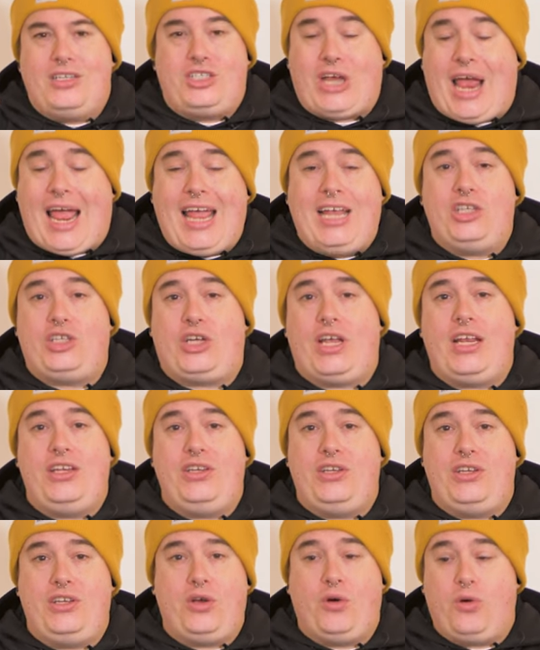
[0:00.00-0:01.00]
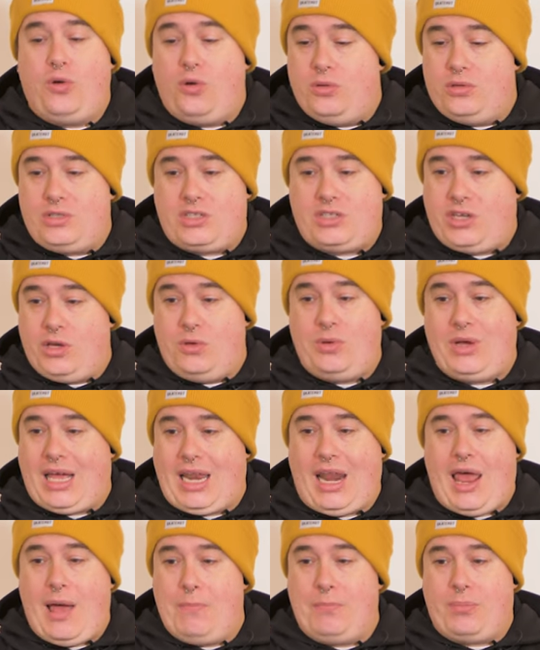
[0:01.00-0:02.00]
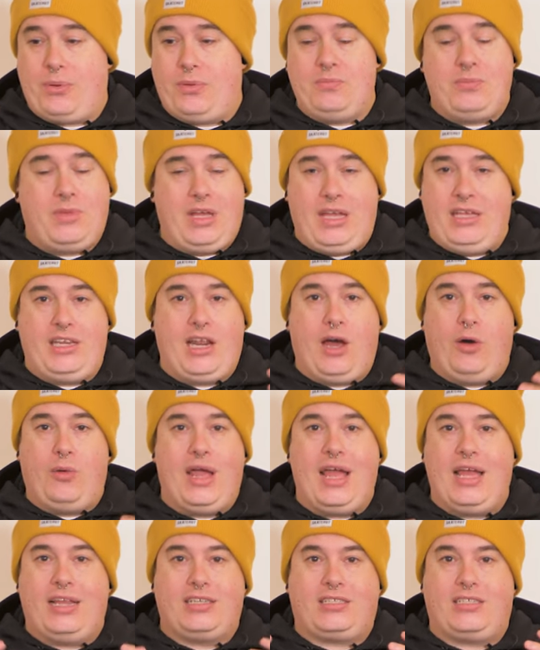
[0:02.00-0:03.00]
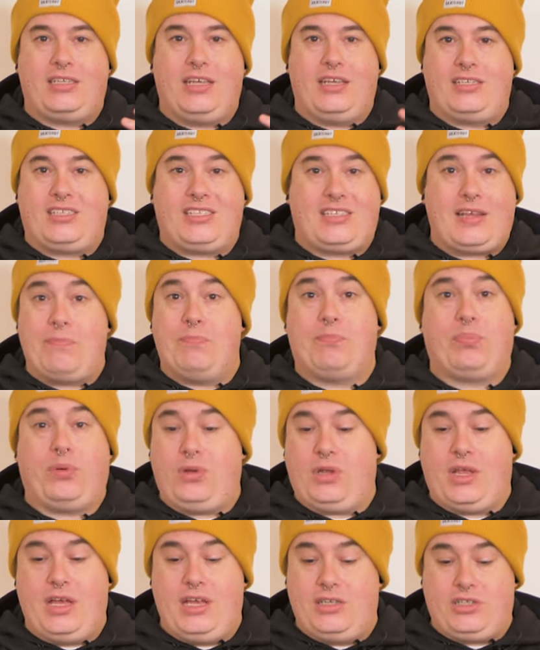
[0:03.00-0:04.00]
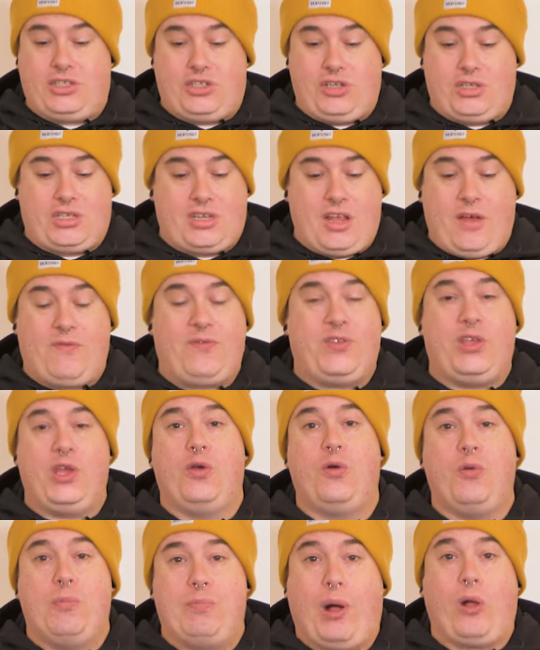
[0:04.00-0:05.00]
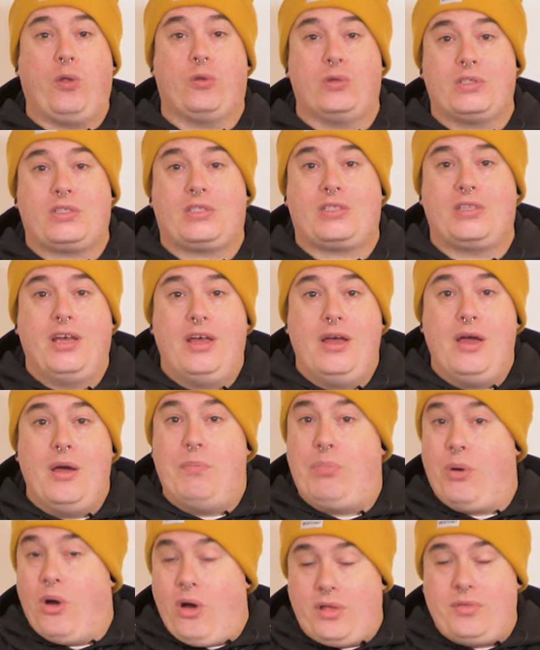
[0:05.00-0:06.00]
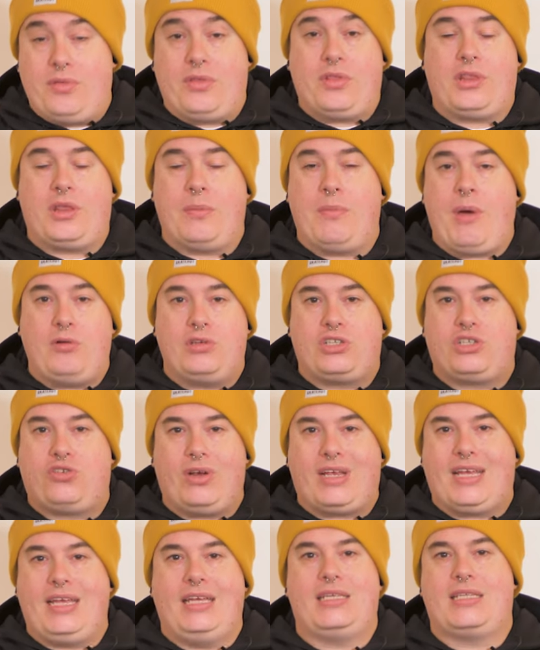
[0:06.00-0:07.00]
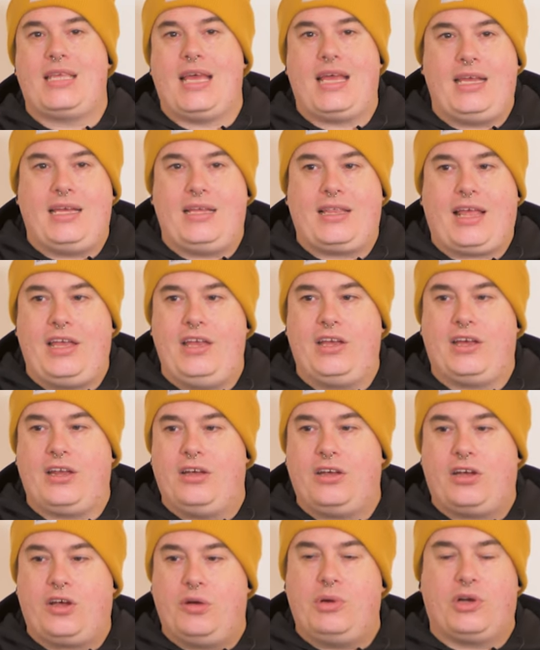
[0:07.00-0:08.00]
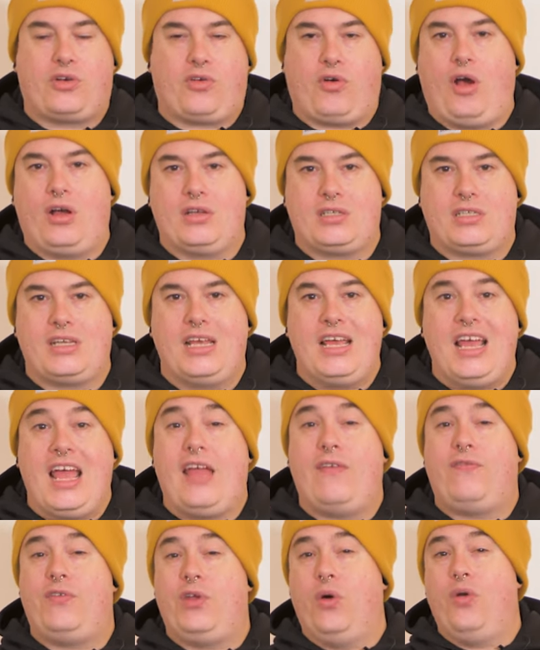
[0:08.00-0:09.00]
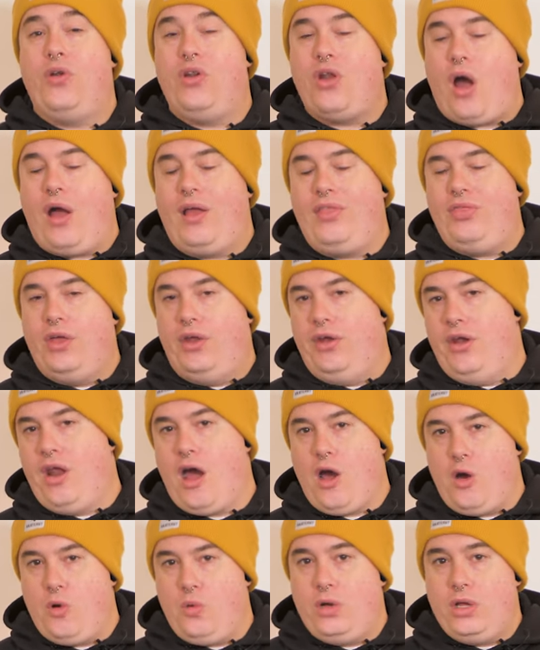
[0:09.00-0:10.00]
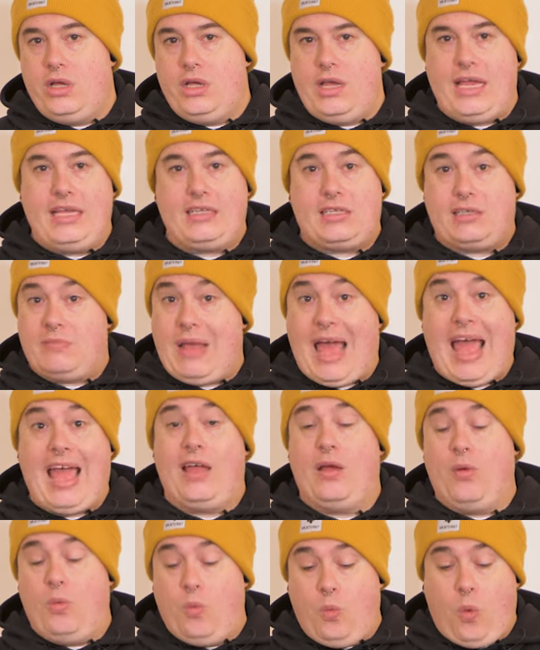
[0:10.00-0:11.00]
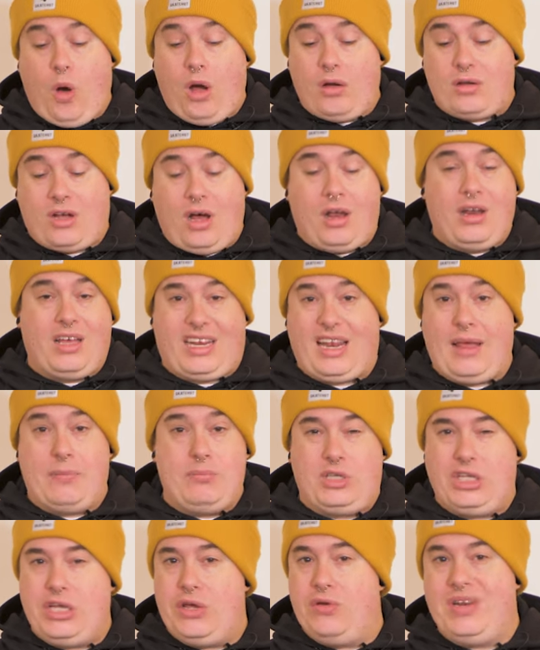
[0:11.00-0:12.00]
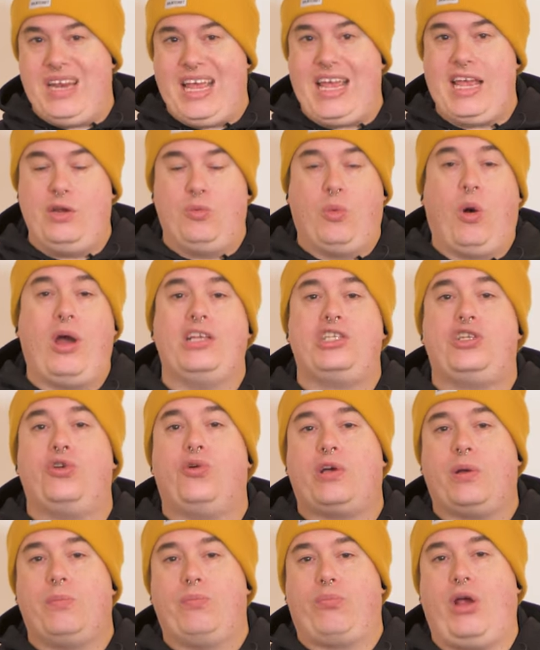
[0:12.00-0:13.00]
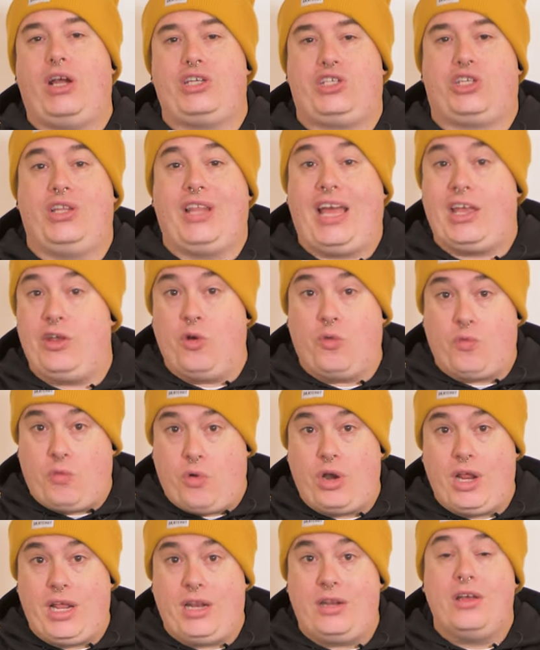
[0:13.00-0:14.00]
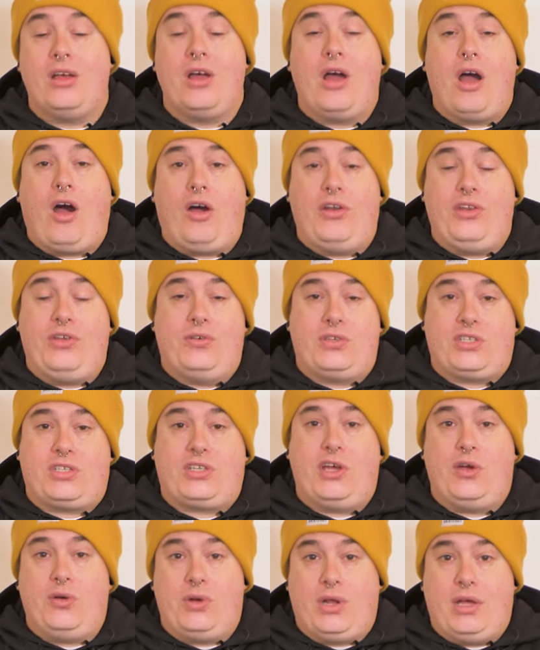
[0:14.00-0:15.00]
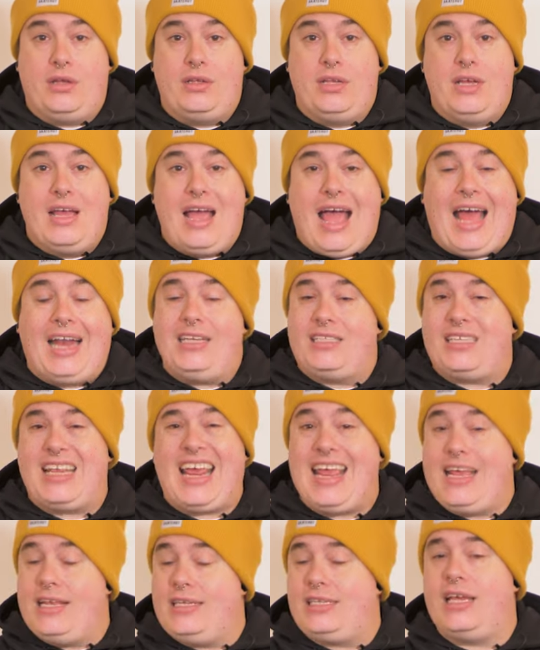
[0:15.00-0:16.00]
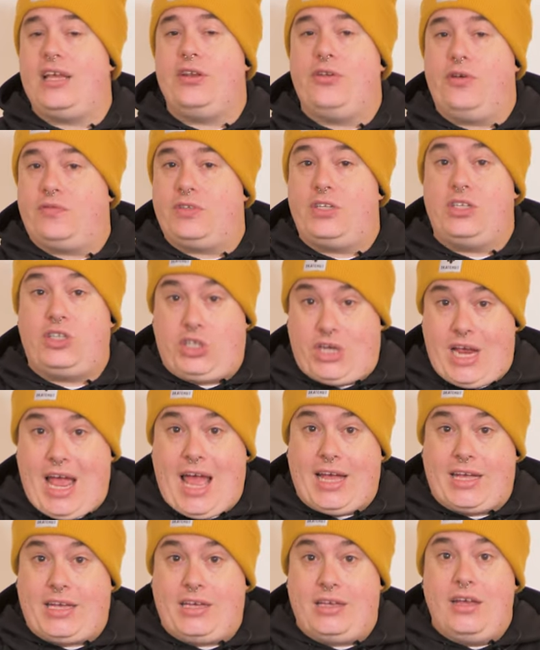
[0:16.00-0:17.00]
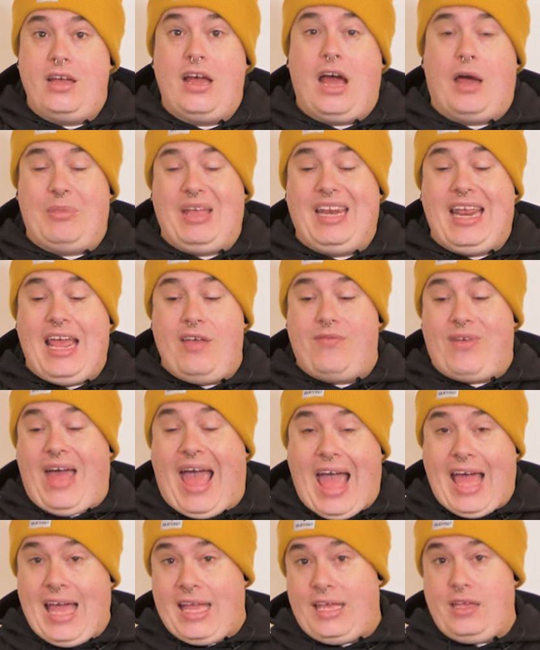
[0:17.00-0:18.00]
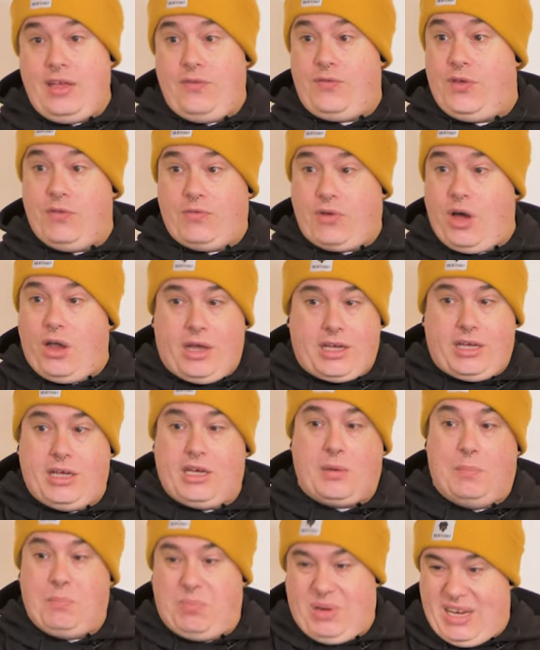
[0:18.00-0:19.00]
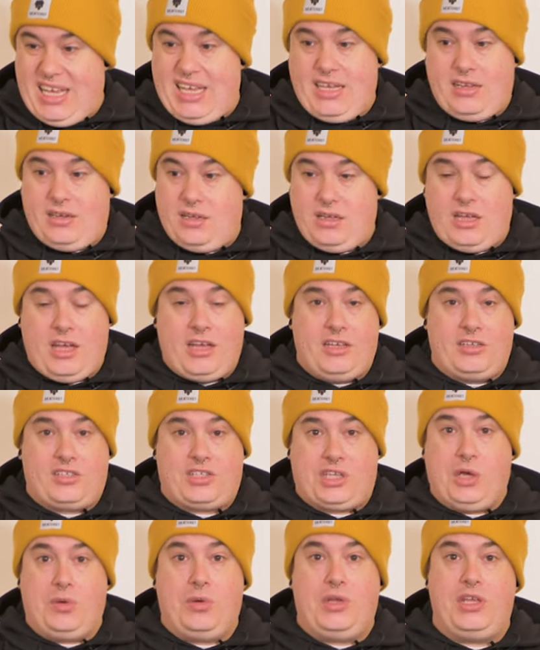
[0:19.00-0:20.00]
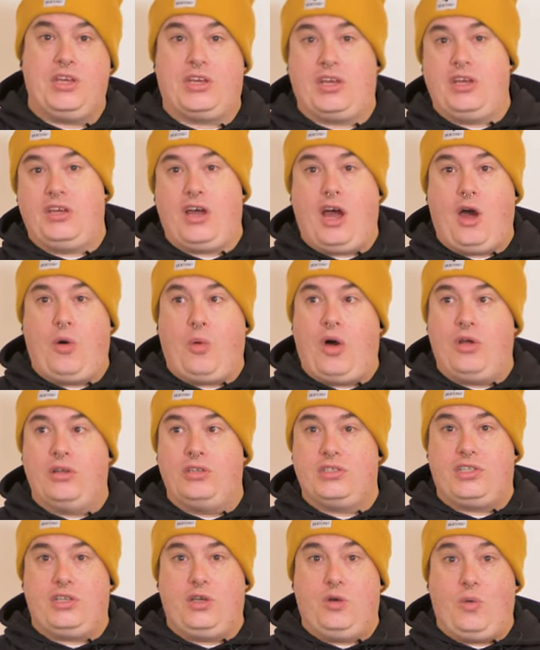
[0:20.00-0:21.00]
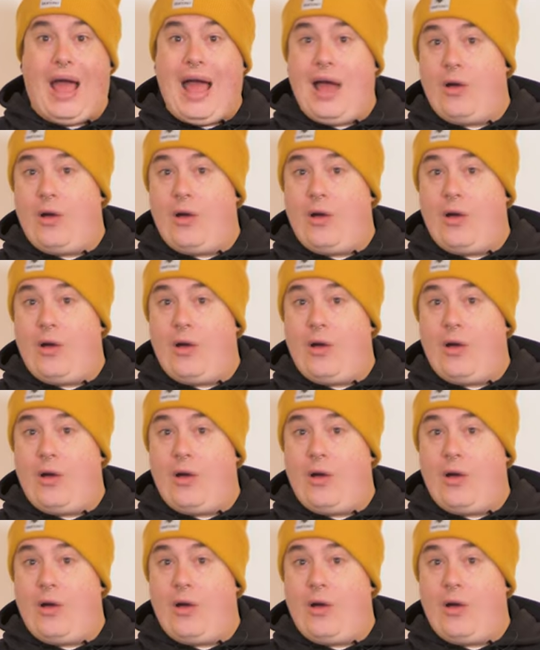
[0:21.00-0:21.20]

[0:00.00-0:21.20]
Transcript: changing your scooter clamp, you know, it's as simple as just a few bolts. But the most tricky thing that you're gonna come across if you're not in the know is, hey, what collar clamp do you need? What is your compression that you're running on your scooter? And it's easy enough to check. I mean, either A, if you've got like a complete scooter, you can go onto